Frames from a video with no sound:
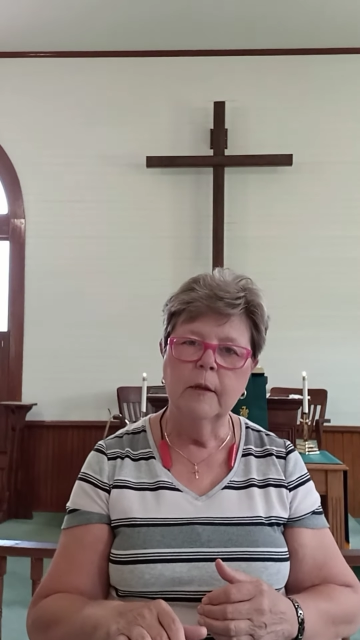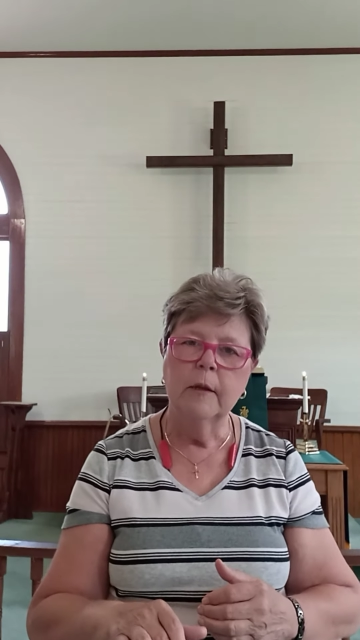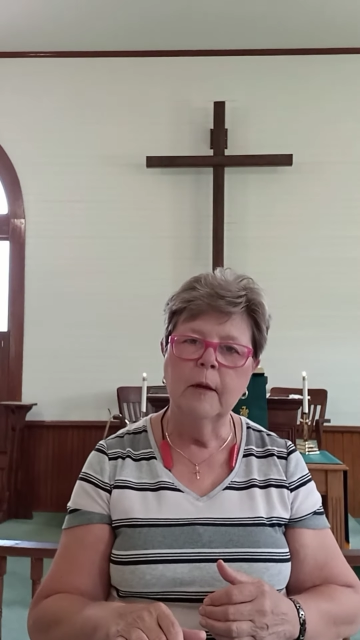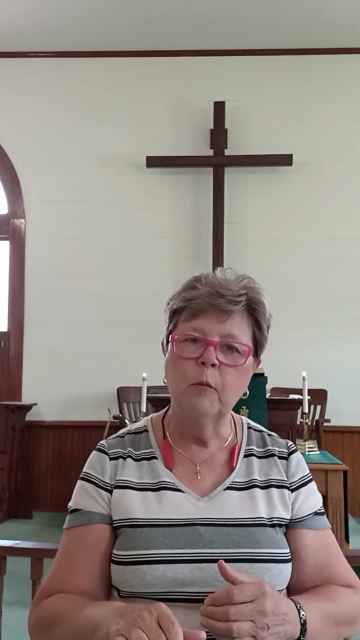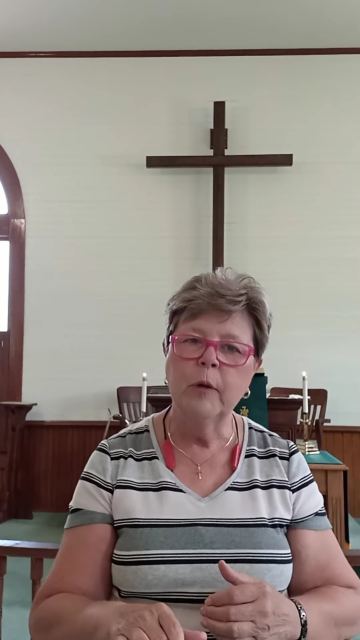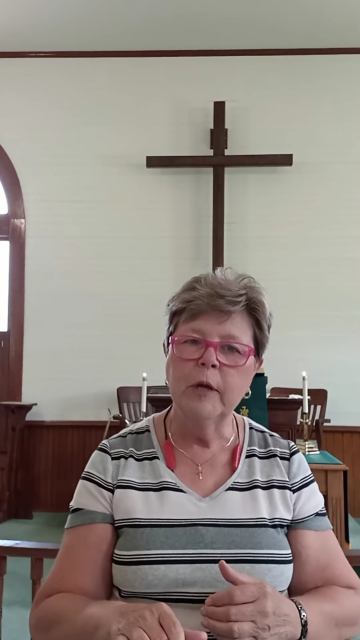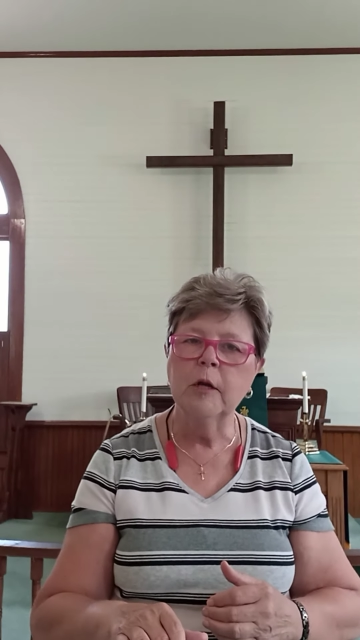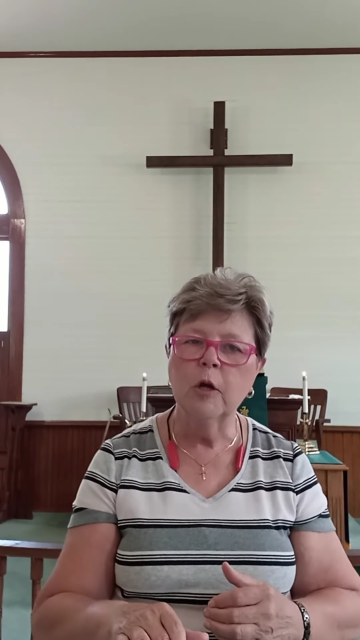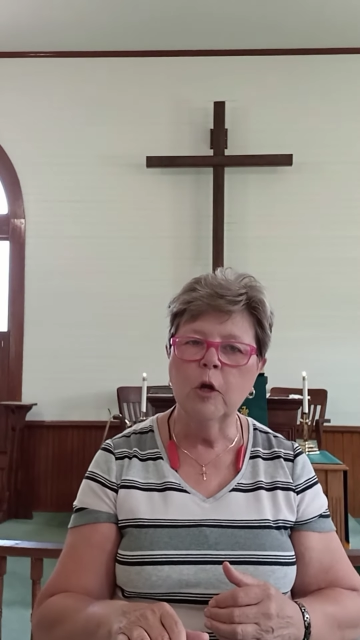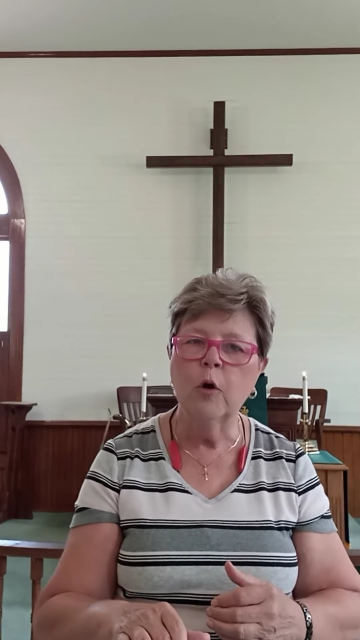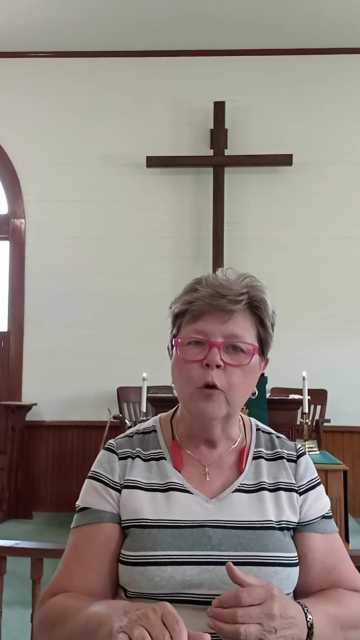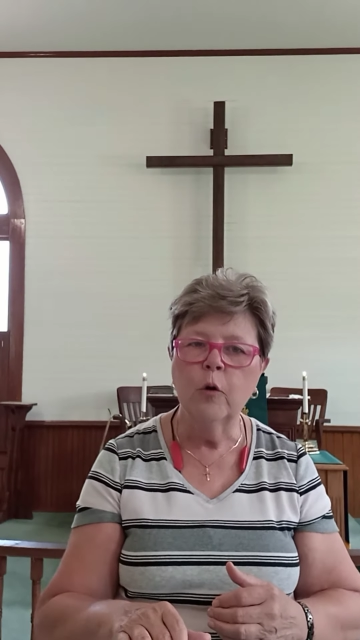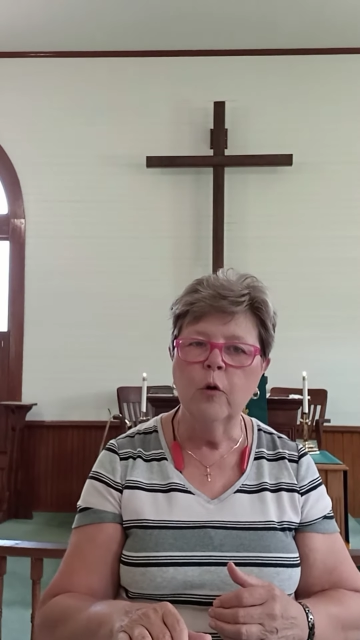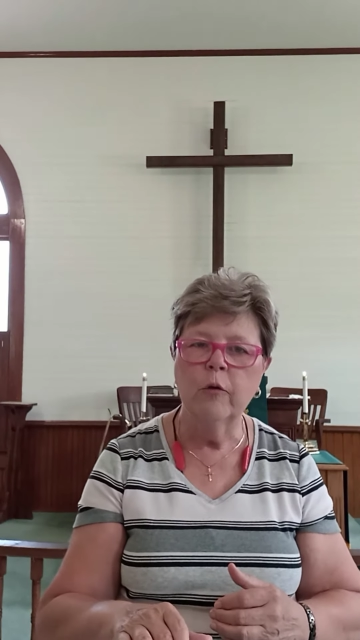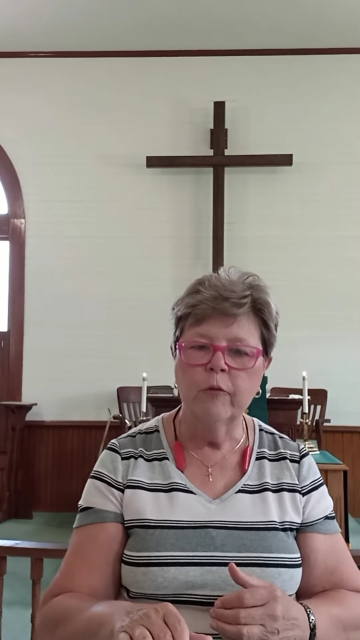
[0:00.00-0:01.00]
that we can
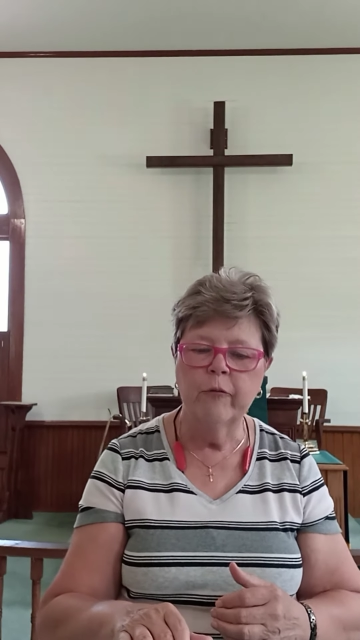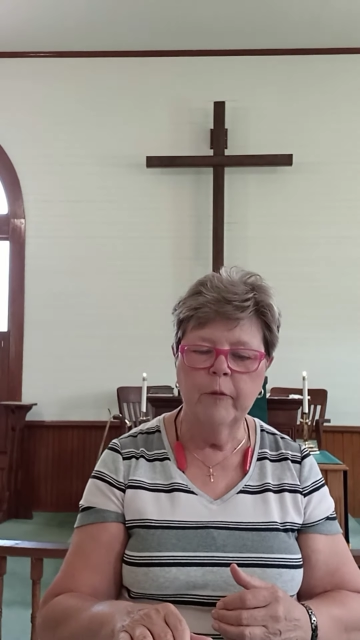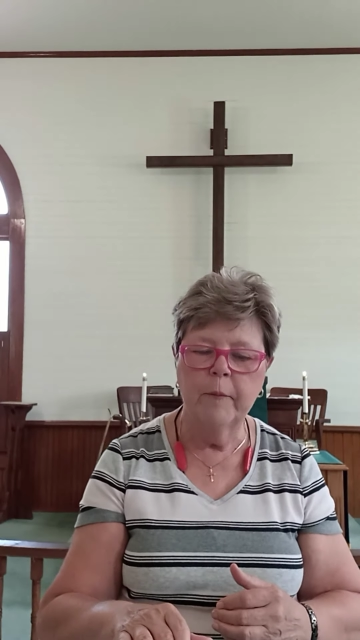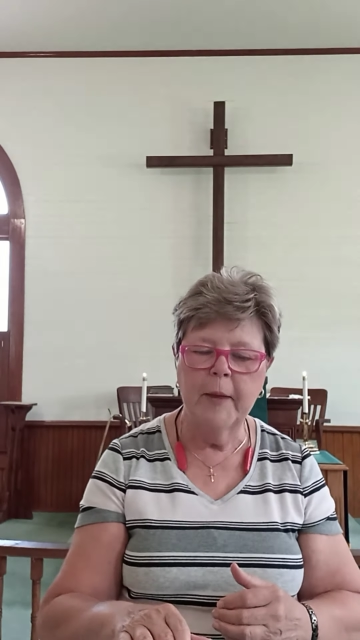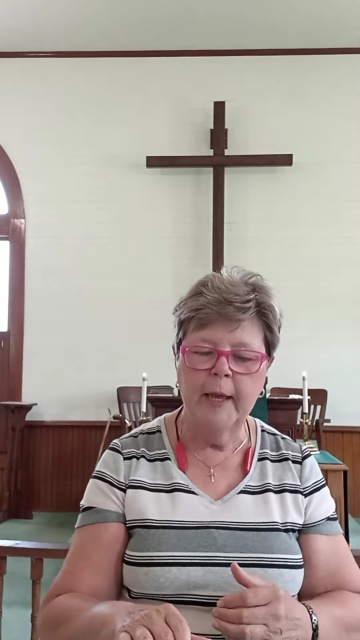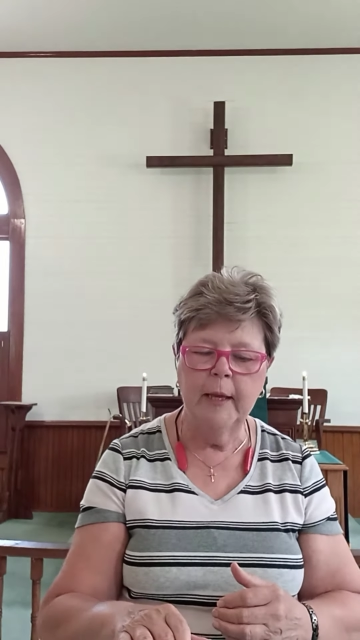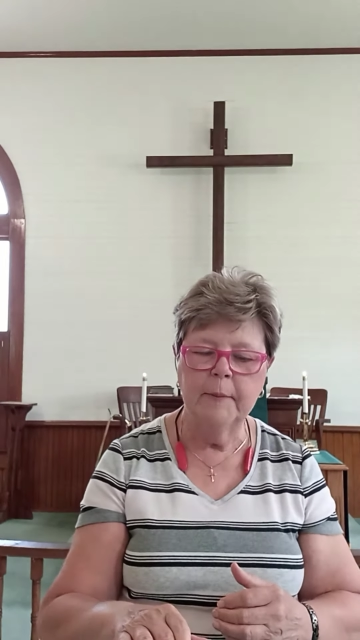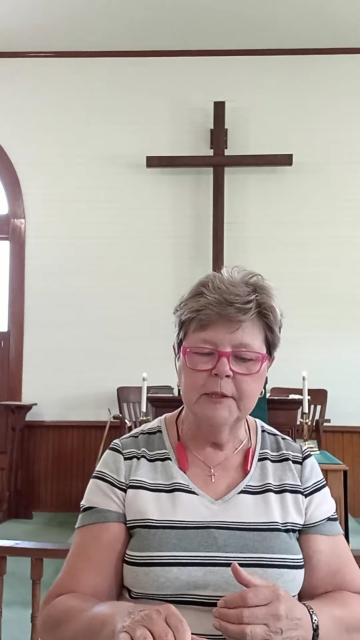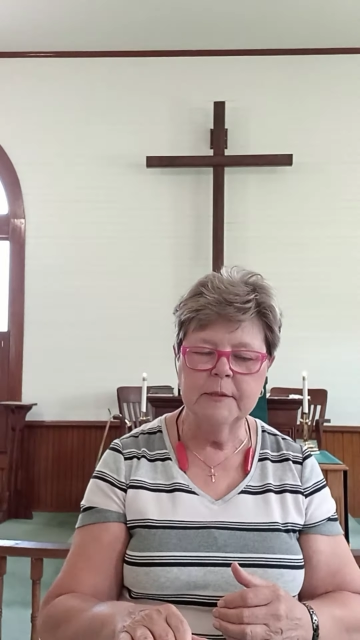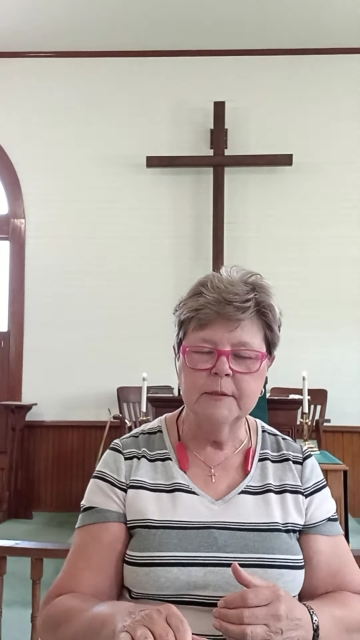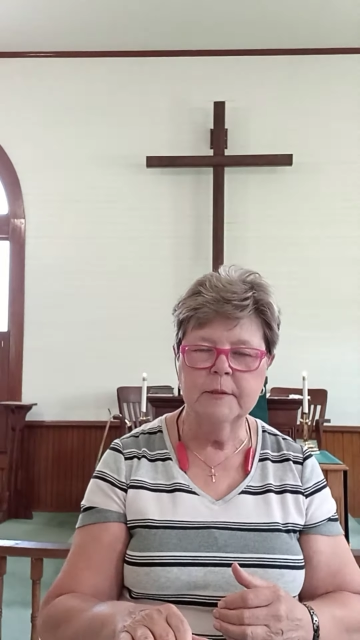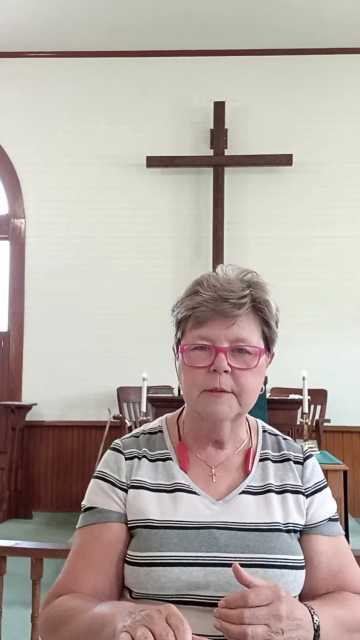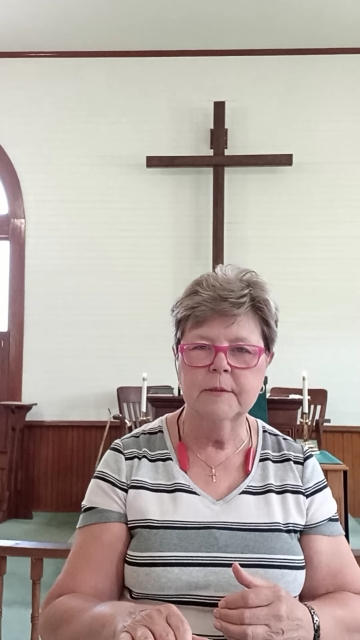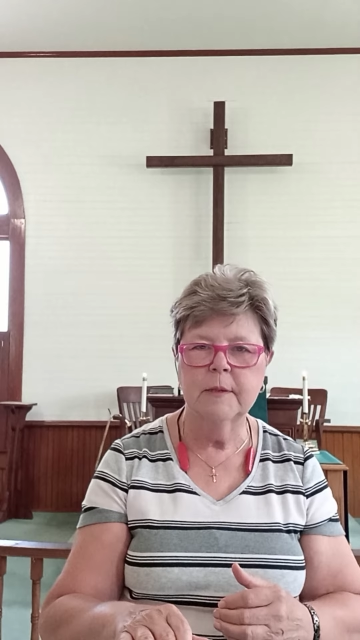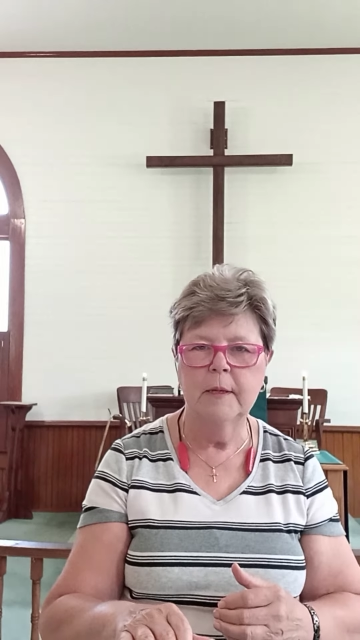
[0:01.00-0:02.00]
learn from Amos